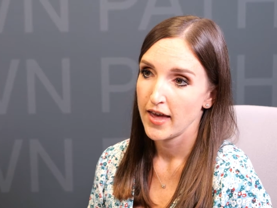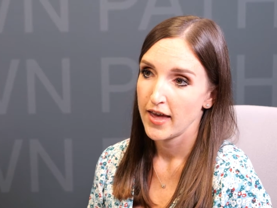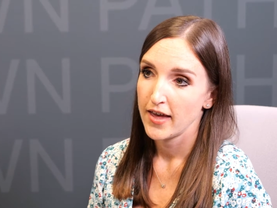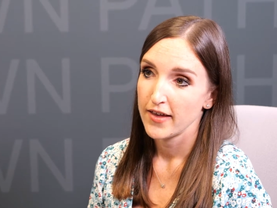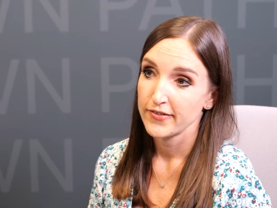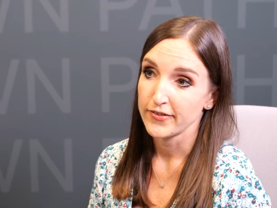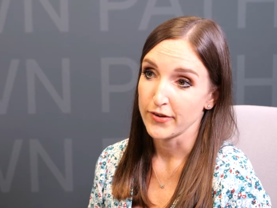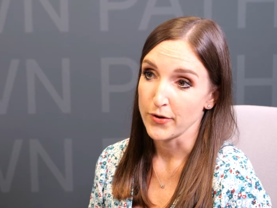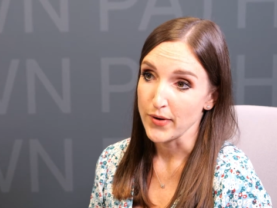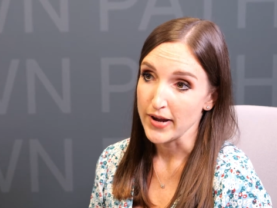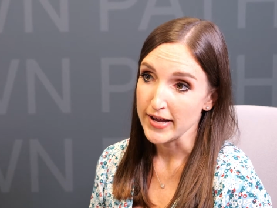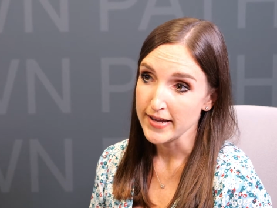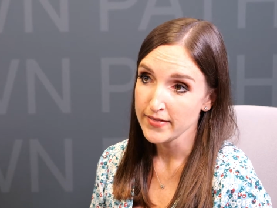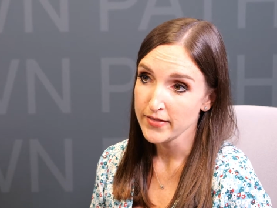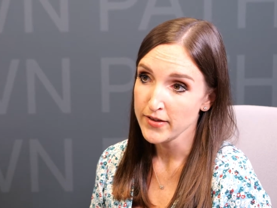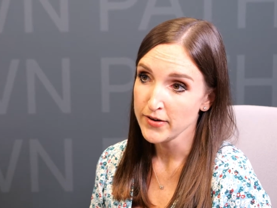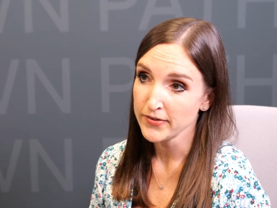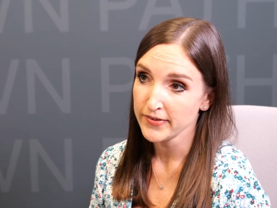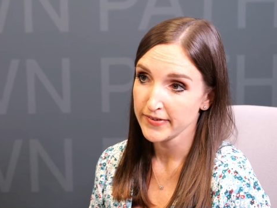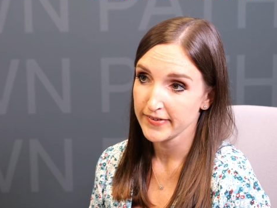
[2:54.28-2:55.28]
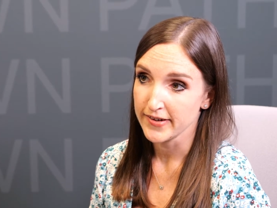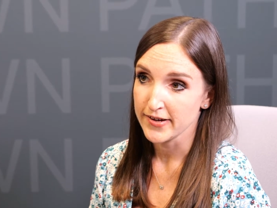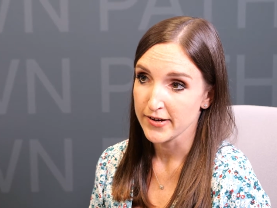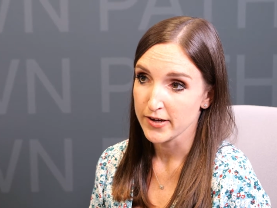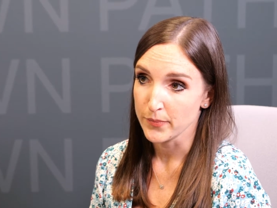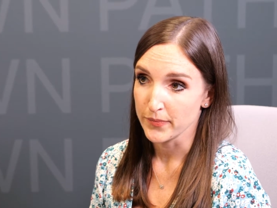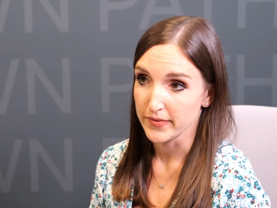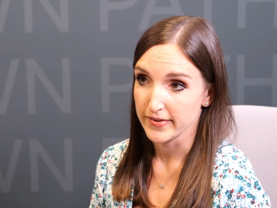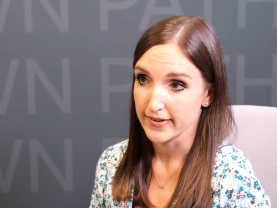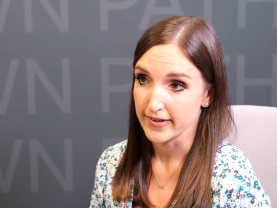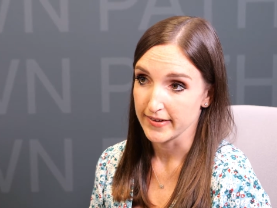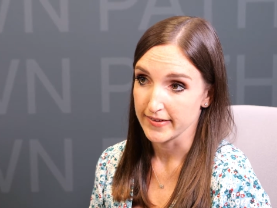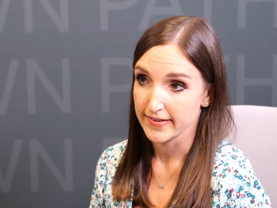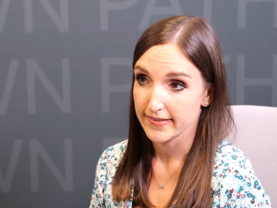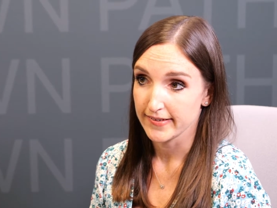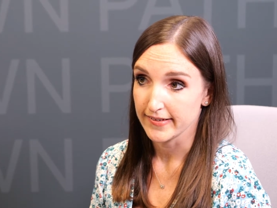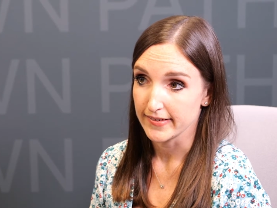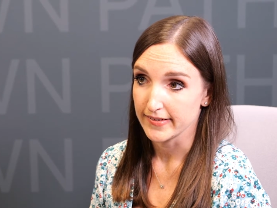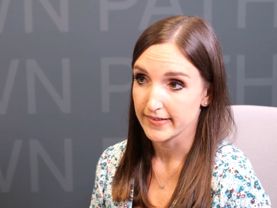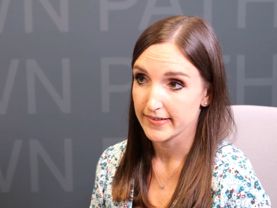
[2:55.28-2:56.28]
So in those
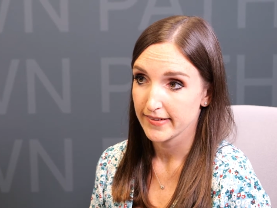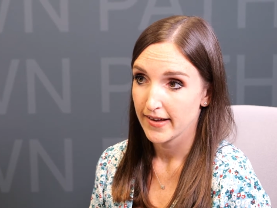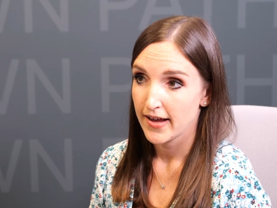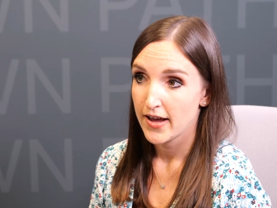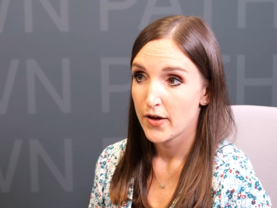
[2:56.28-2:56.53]
circumstances,